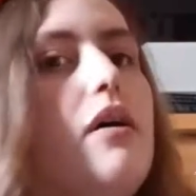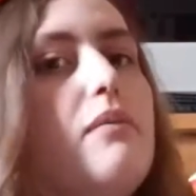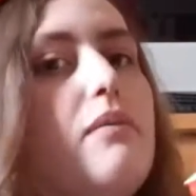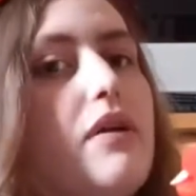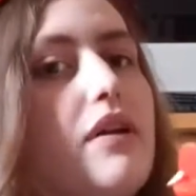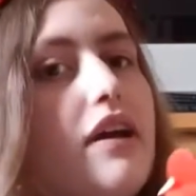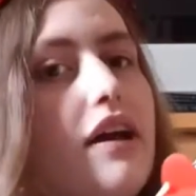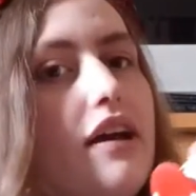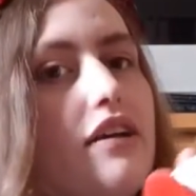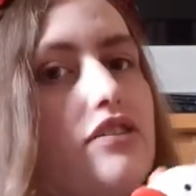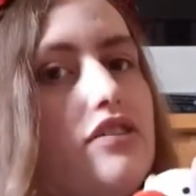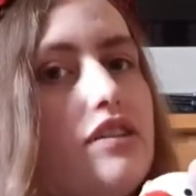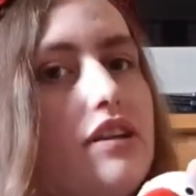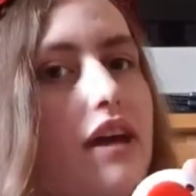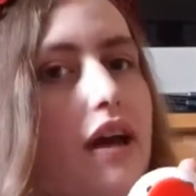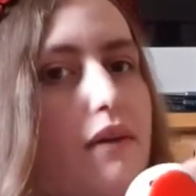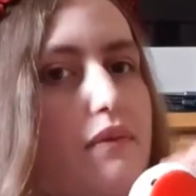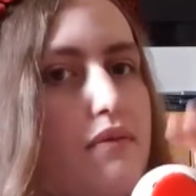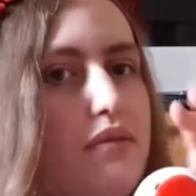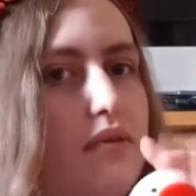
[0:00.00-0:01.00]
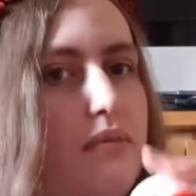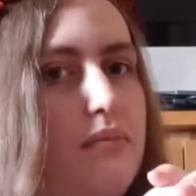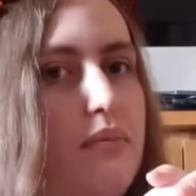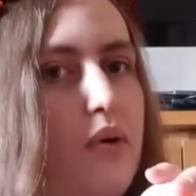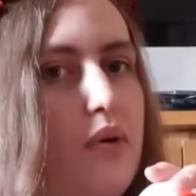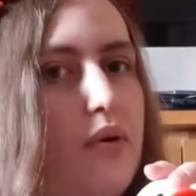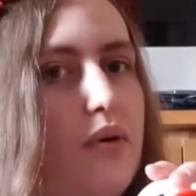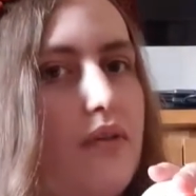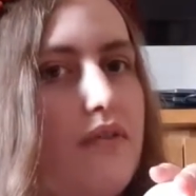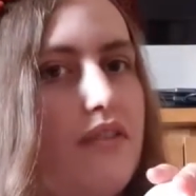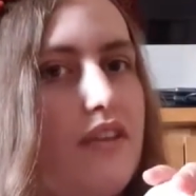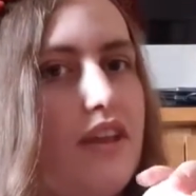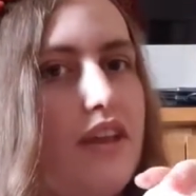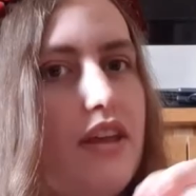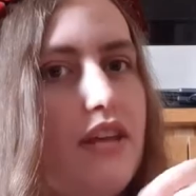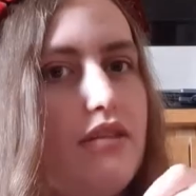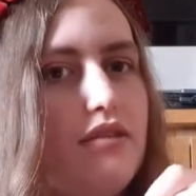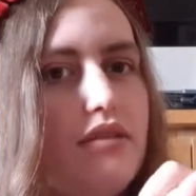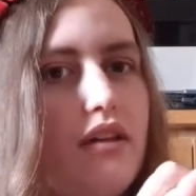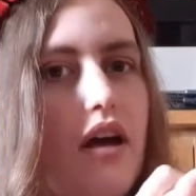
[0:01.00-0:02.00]
But I actually have some more of
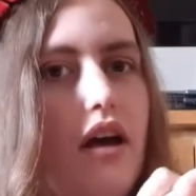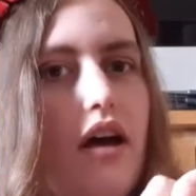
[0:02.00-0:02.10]
these.